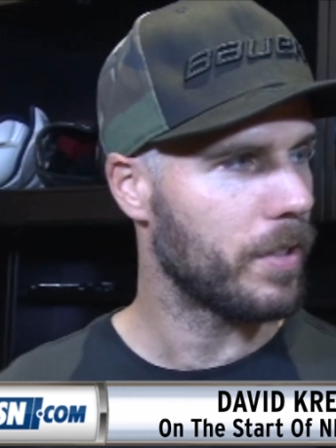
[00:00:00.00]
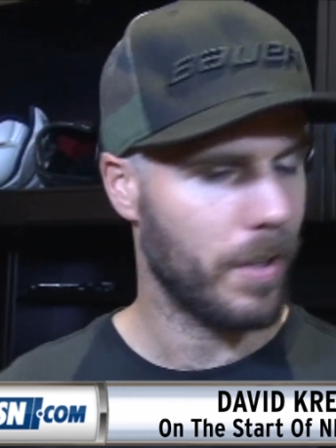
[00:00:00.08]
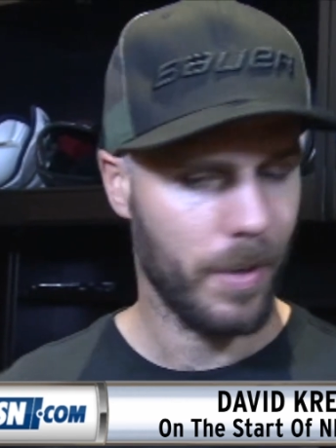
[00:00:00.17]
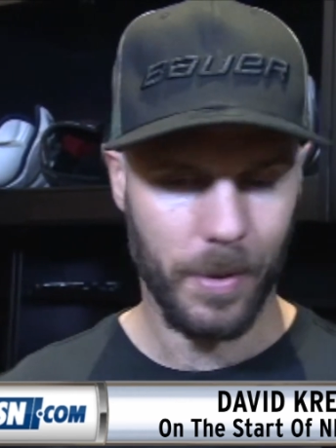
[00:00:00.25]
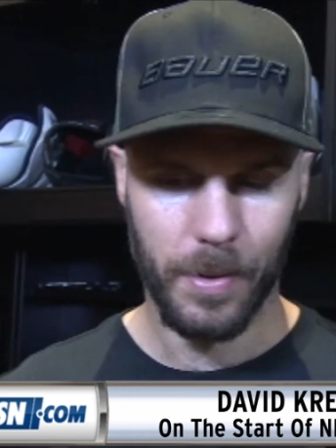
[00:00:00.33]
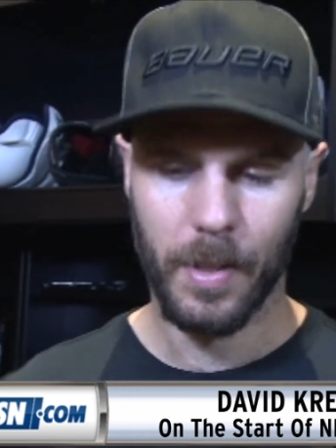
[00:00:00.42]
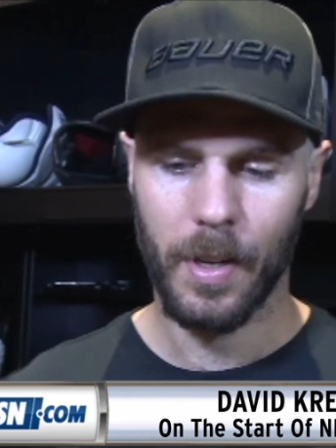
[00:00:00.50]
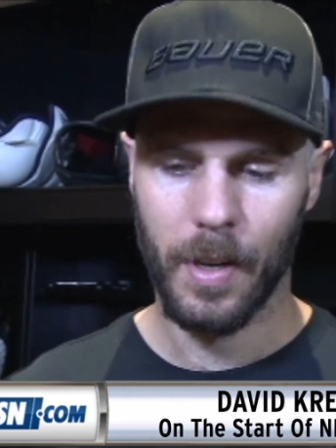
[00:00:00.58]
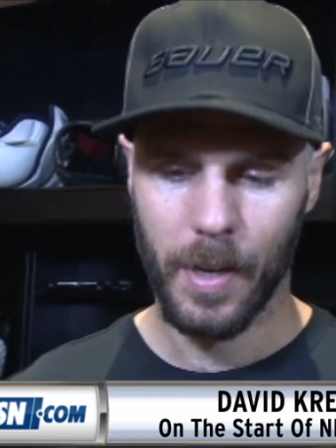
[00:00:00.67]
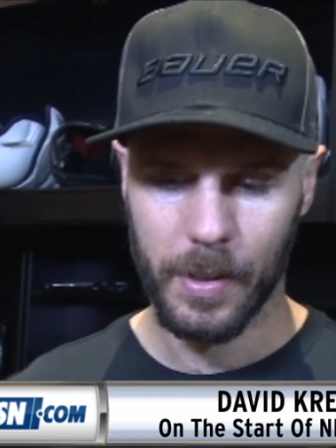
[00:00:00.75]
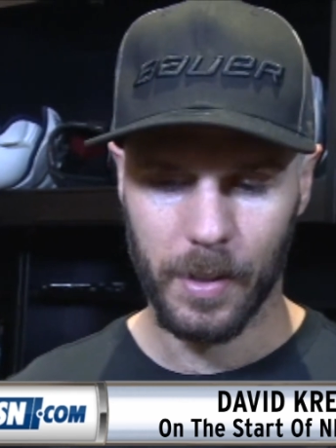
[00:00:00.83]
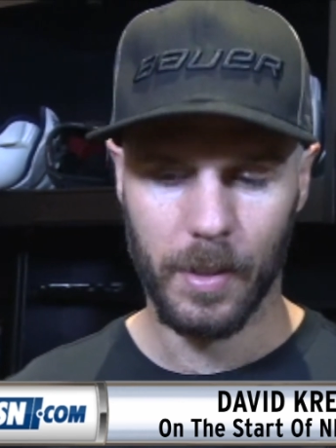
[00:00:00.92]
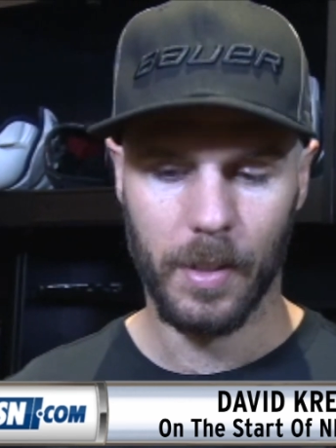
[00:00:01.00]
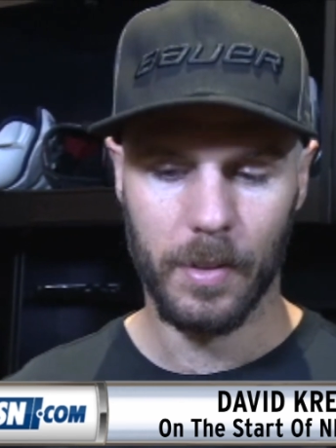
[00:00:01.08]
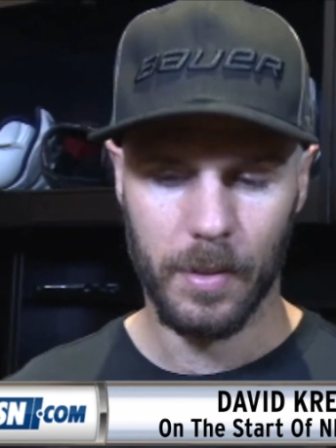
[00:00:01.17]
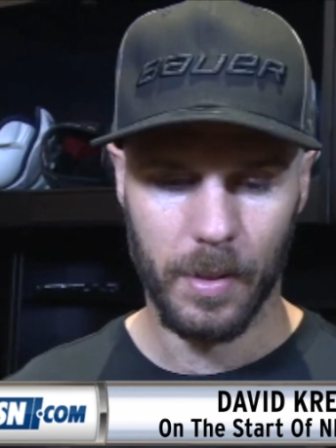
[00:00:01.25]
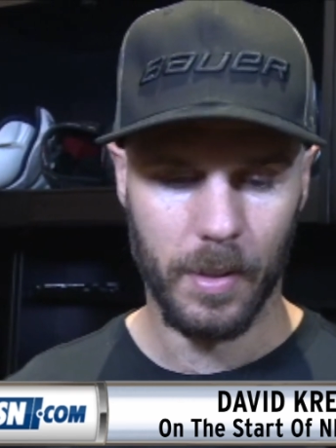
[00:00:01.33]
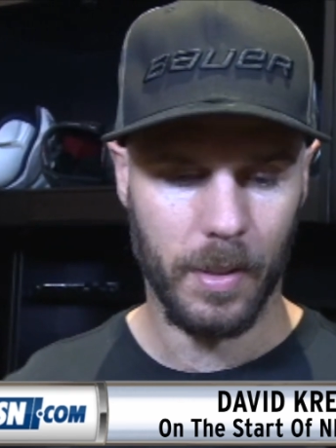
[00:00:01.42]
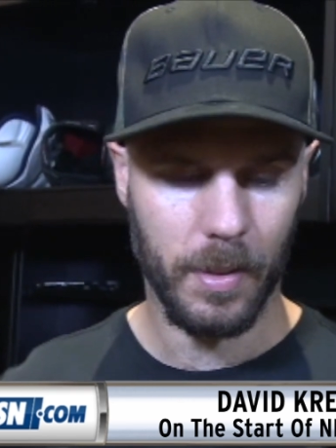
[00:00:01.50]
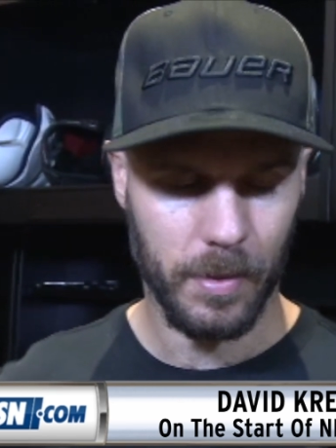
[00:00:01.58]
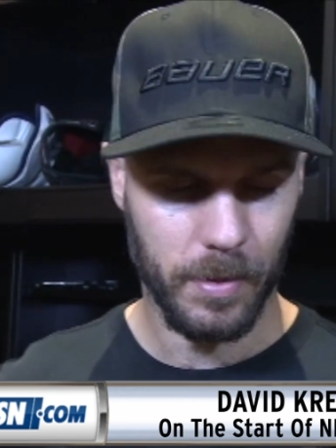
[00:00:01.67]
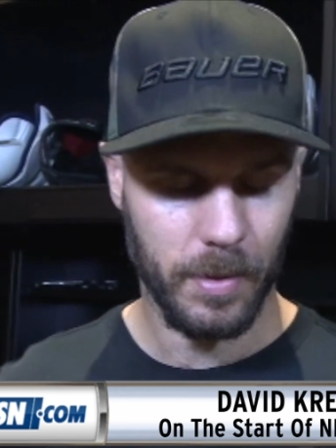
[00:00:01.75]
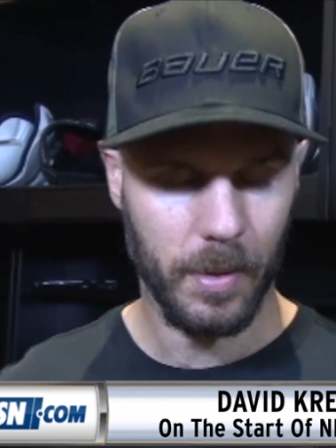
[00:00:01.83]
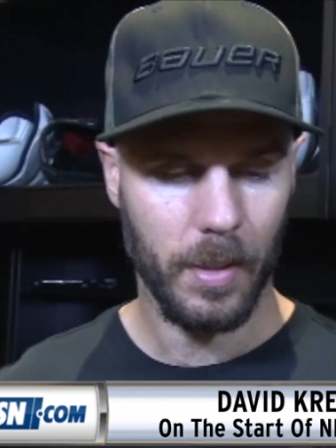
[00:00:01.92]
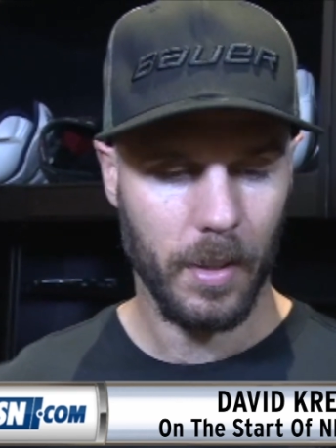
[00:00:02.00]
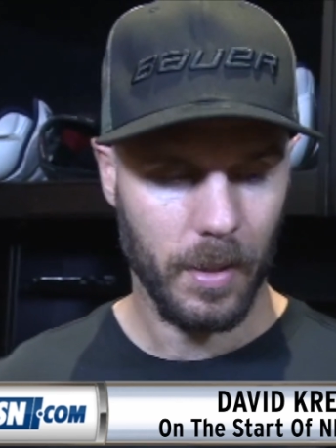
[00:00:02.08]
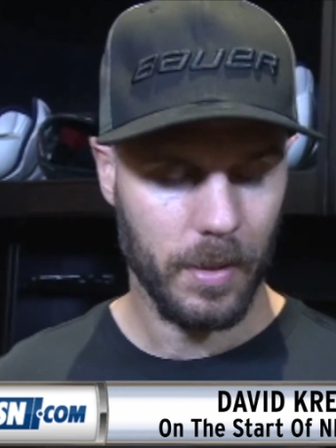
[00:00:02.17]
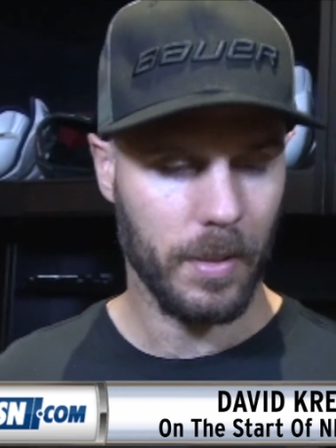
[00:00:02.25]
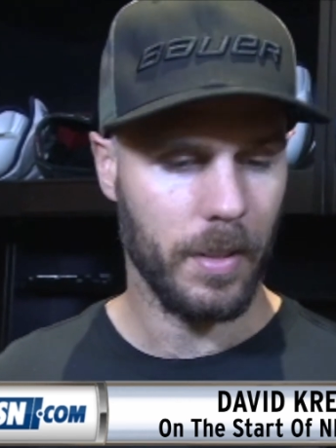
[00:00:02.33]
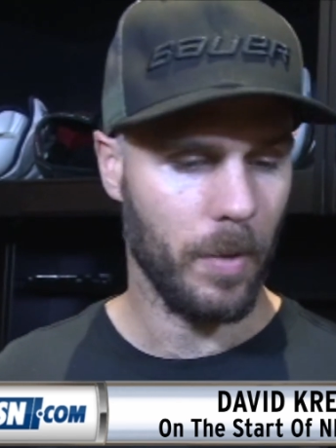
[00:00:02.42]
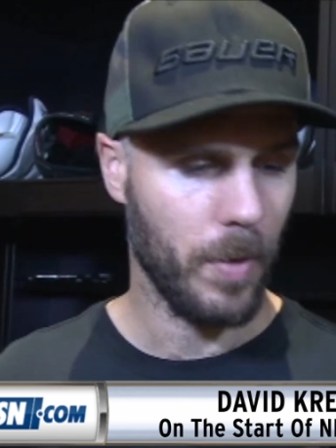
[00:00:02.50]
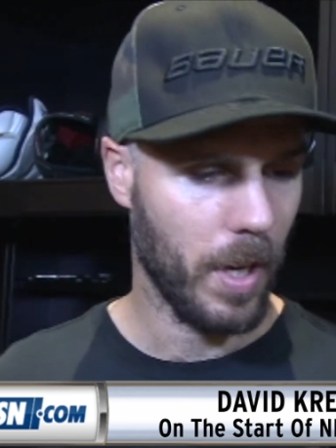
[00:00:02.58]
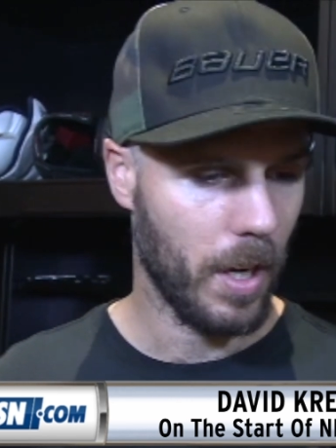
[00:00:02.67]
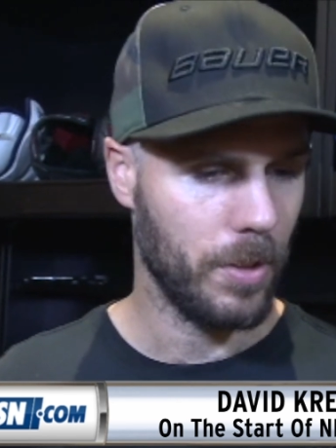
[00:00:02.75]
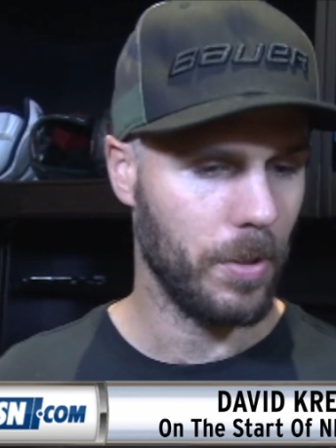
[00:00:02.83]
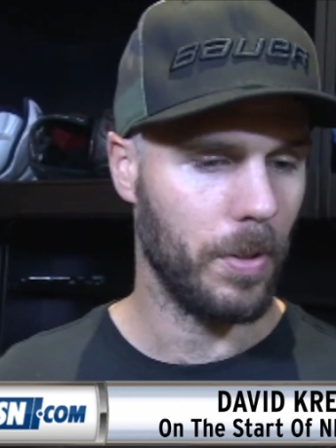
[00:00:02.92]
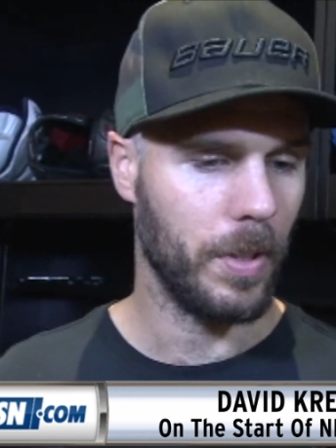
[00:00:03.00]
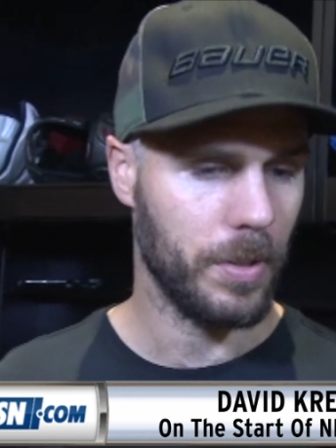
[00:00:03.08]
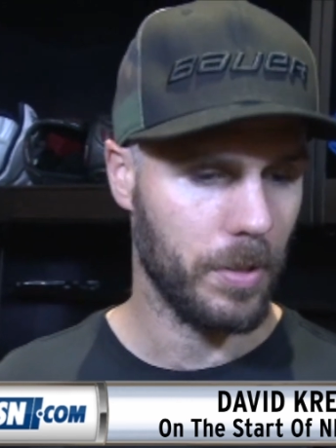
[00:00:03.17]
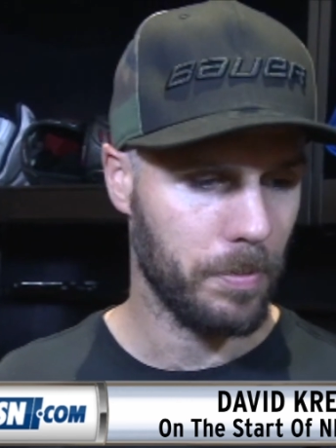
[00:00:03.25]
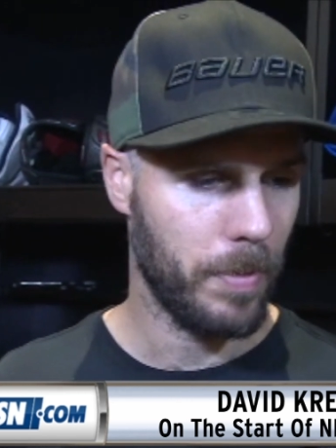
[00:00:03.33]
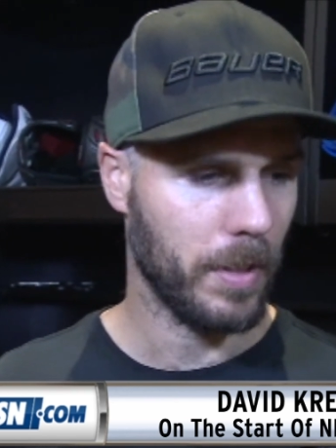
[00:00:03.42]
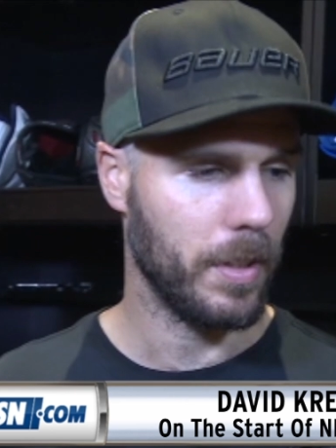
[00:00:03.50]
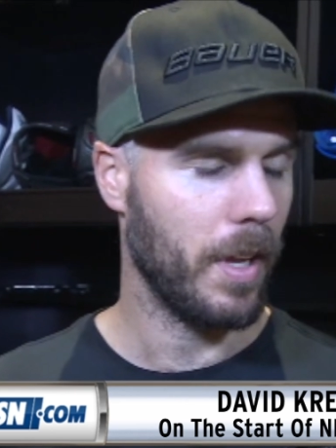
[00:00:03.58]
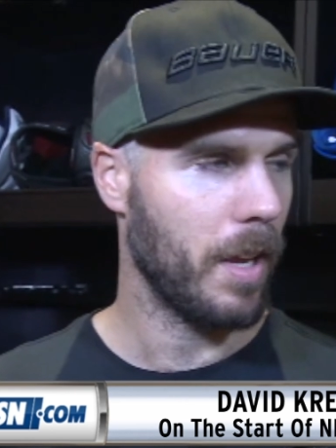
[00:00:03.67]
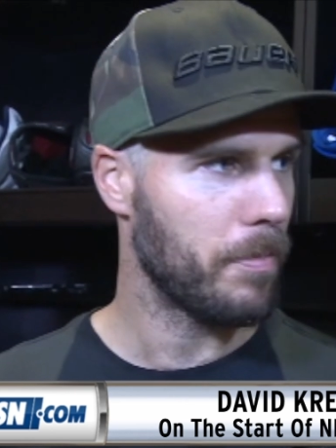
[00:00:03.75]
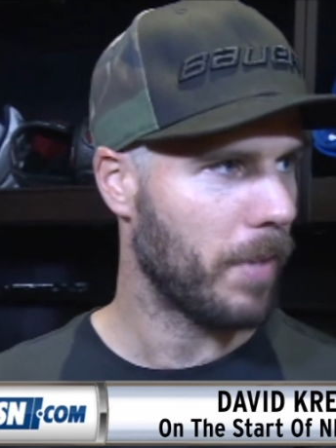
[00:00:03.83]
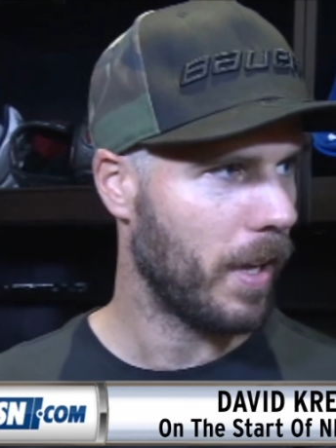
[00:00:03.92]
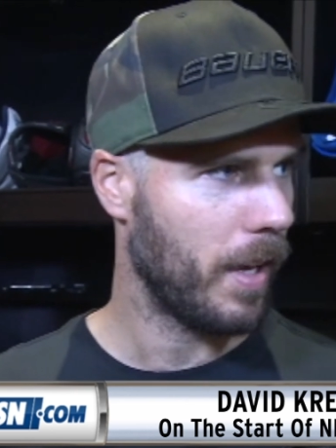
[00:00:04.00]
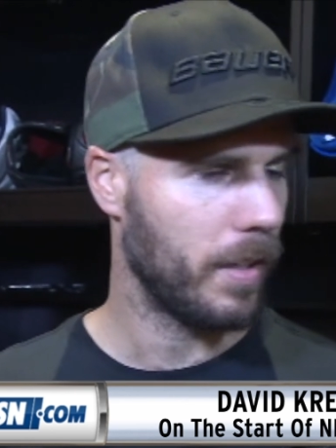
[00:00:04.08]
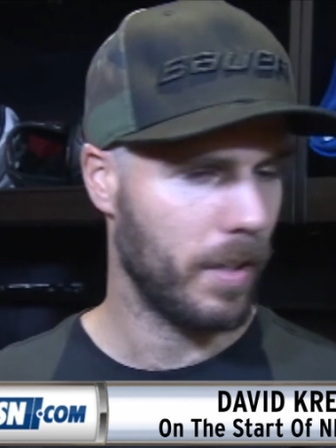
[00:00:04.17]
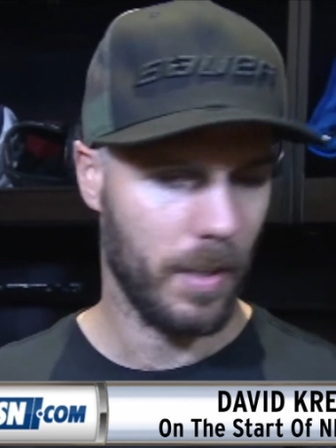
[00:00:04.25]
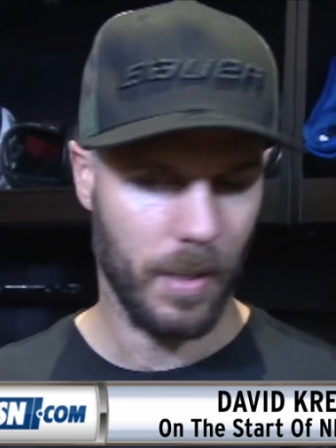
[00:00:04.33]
So I think the thing we got to do is respect the game plan,